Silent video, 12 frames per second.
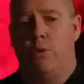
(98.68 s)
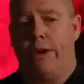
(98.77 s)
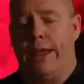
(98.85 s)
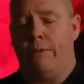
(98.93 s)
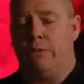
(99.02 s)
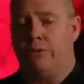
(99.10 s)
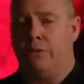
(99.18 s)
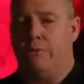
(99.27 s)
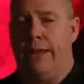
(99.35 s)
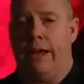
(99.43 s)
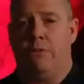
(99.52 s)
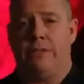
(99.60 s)
We're able to
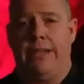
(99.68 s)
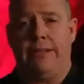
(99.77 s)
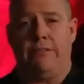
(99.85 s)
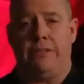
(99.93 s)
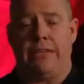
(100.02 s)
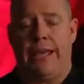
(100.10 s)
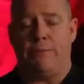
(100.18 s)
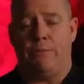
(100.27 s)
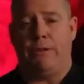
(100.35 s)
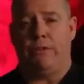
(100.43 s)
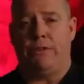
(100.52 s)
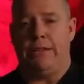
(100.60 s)
now take these
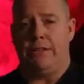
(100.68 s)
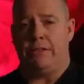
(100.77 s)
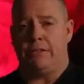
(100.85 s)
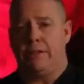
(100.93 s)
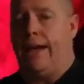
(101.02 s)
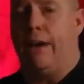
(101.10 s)
capabilities